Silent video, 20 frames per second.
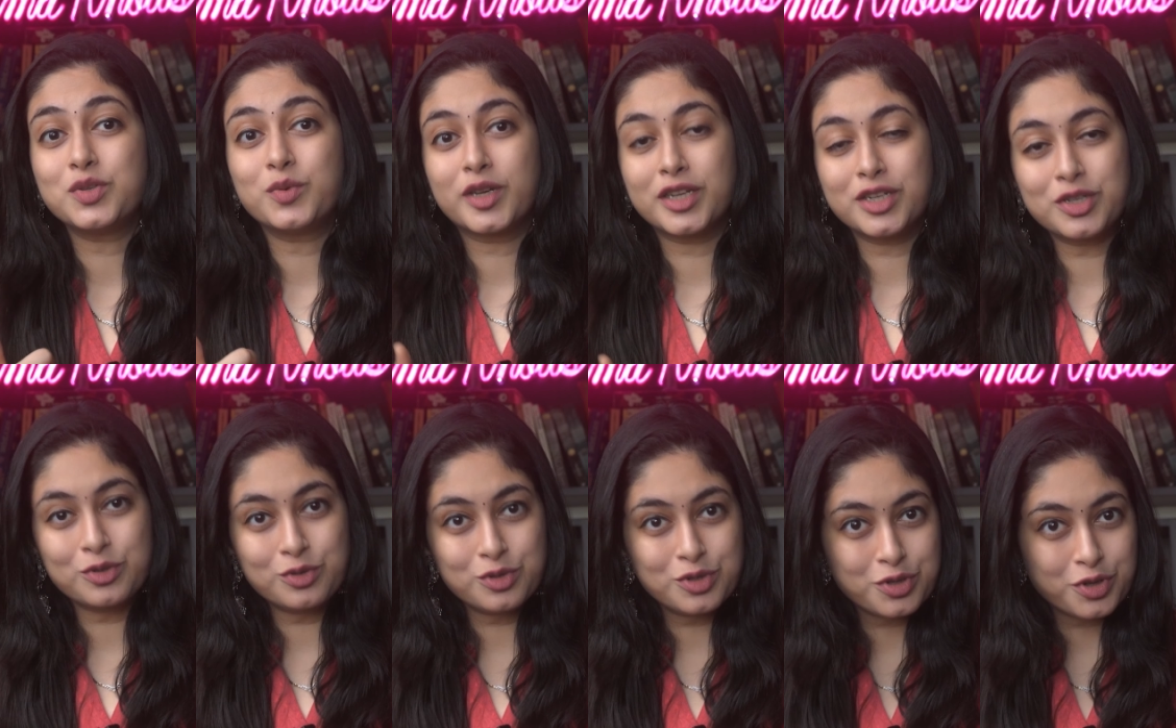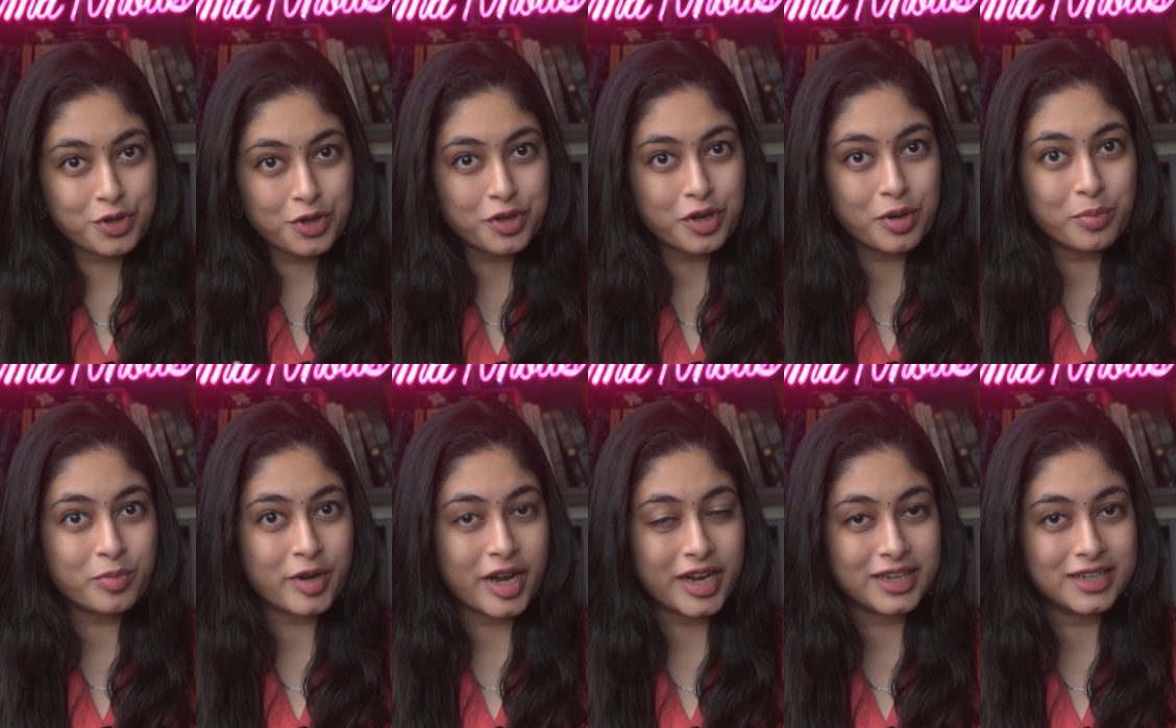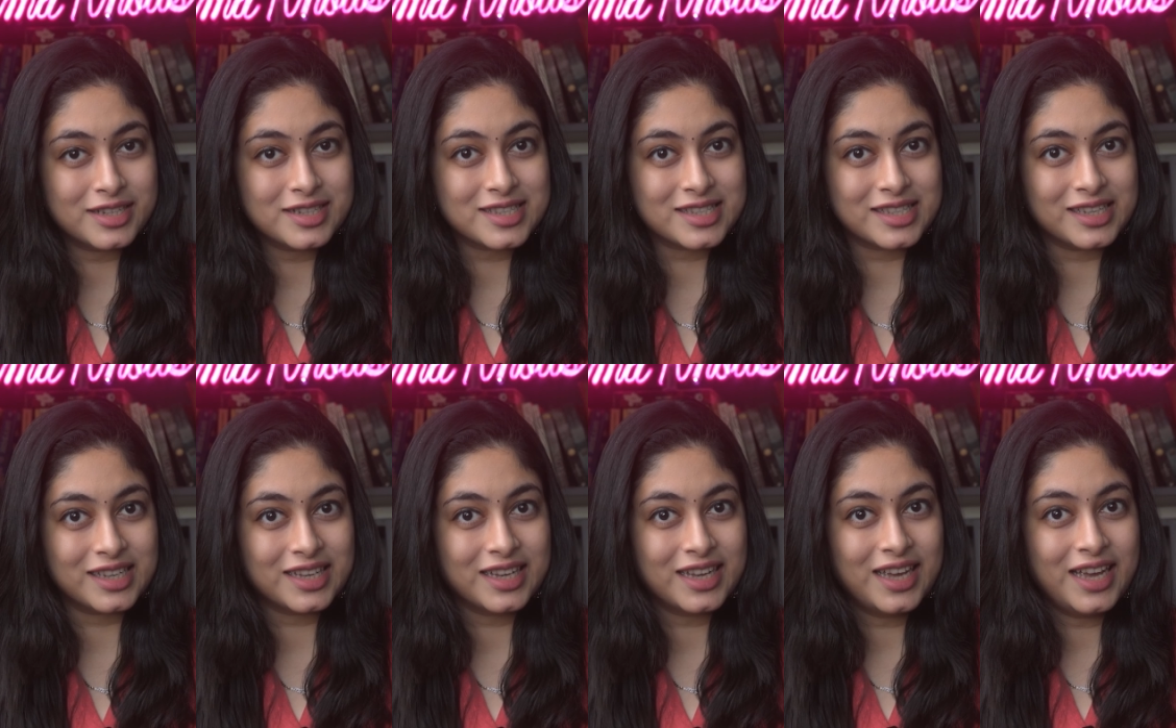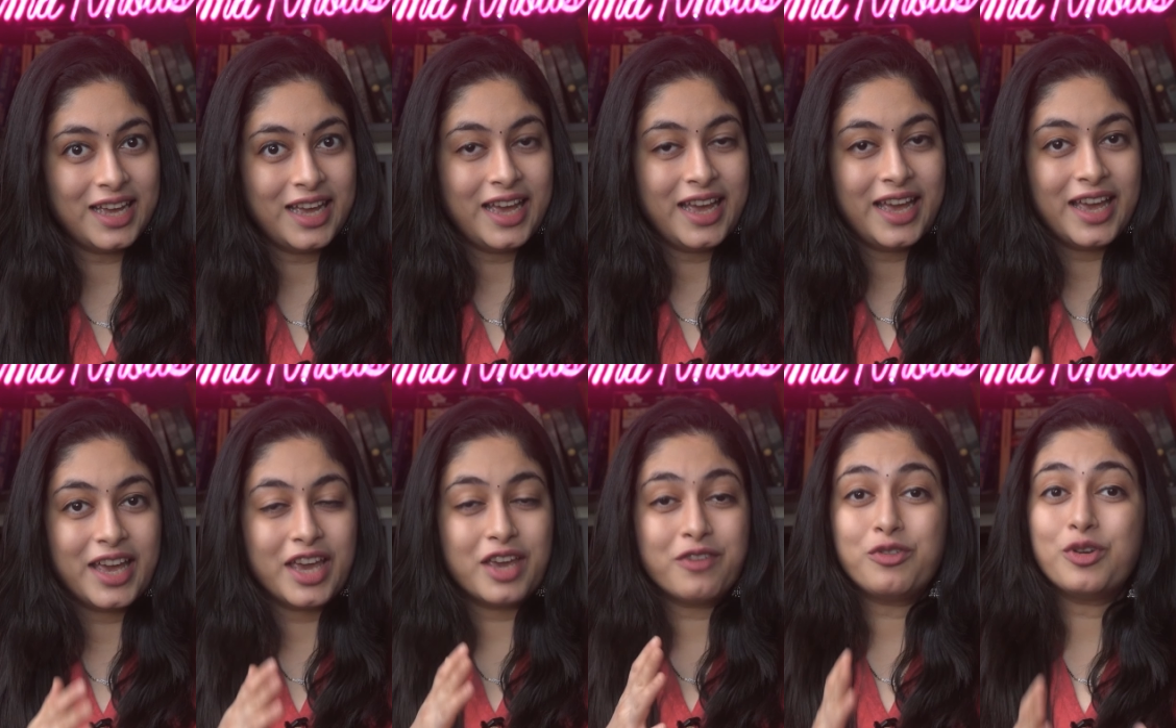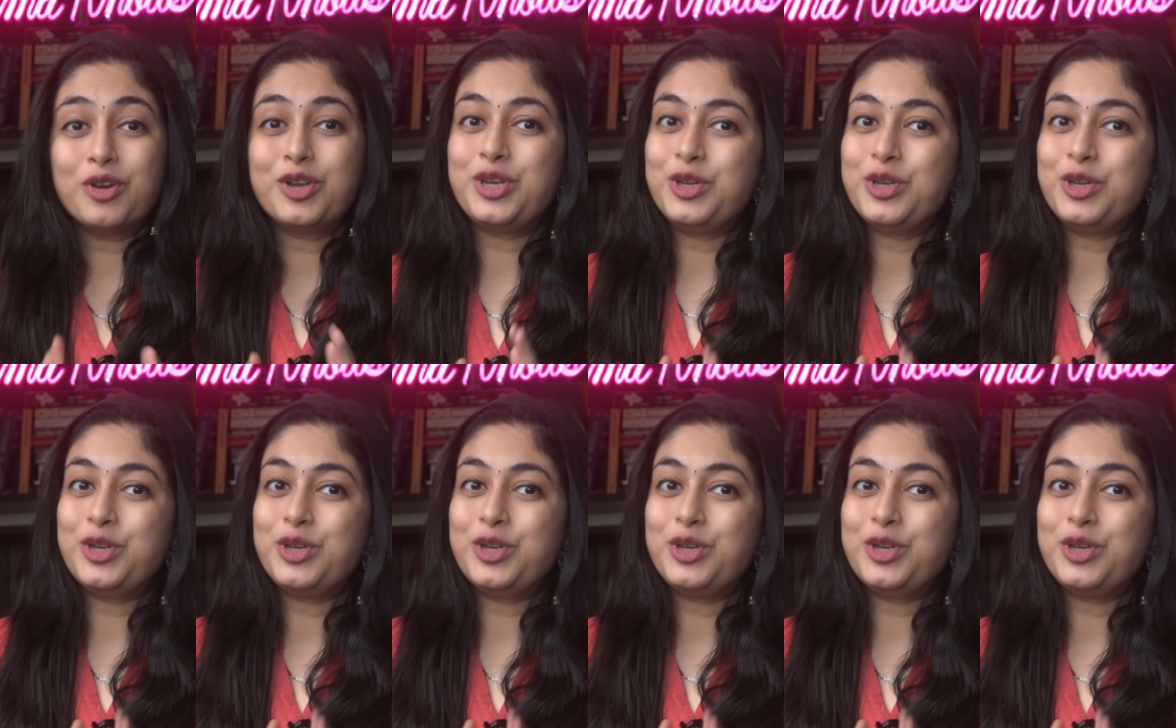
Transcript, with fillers: you can do during your pregnancy. If you're